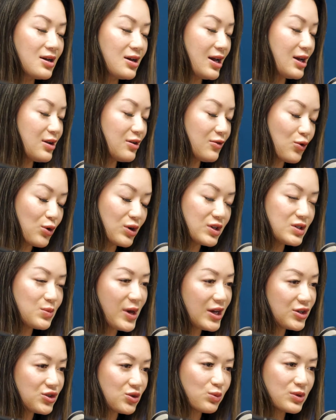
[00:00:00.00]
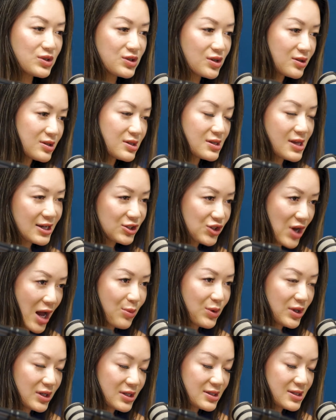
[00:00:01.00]
And of course, patient results /
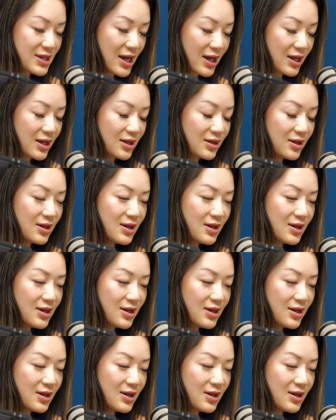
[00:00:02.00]
happiness second.